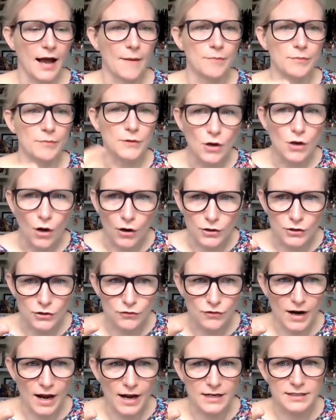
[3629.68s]

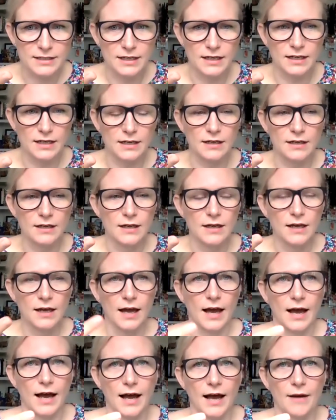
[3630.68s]
contracting,
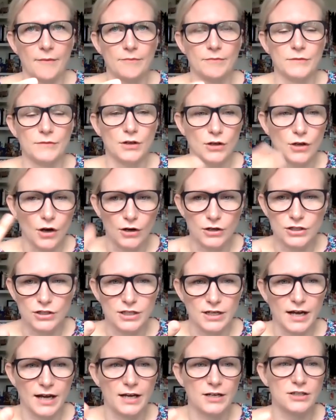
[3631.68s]

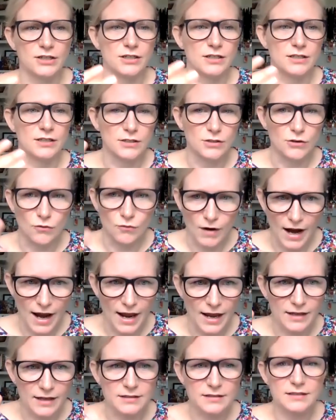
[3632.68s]
negotiations,
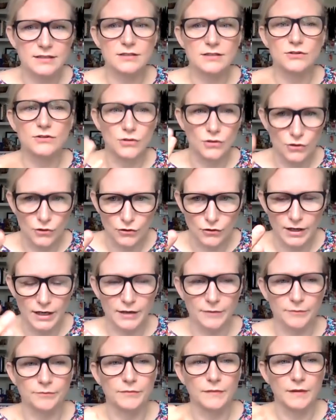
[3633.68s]
grants,
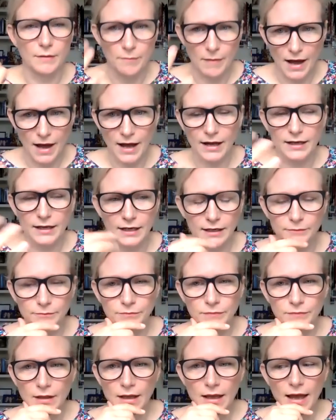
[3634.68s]
touring, marketing.
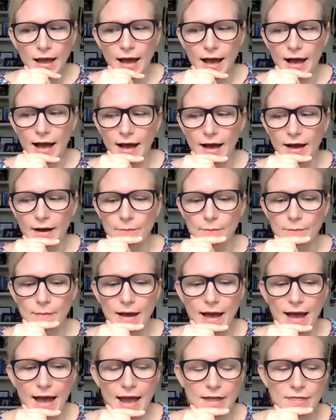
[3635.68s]

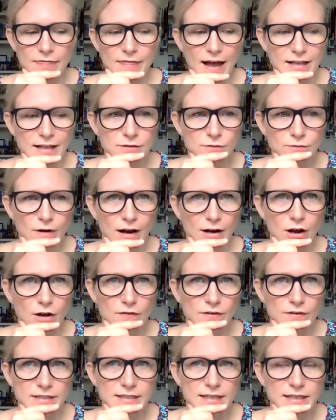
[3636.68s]
And that's run
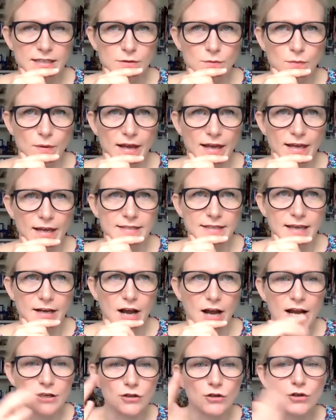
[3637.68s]
over 6 weeks. And
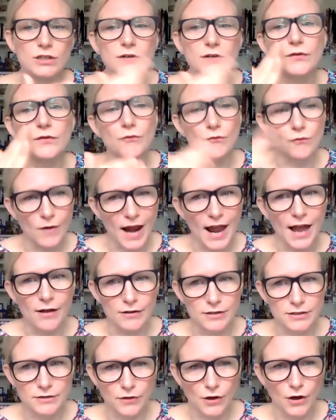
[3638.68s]
I do different
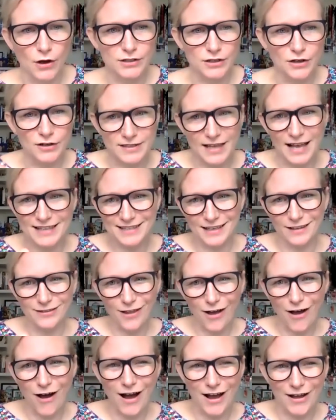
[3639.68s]
rounds of those because that's a
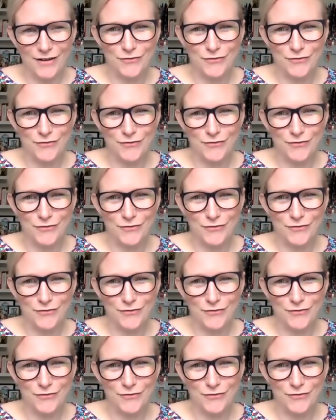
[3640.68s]
live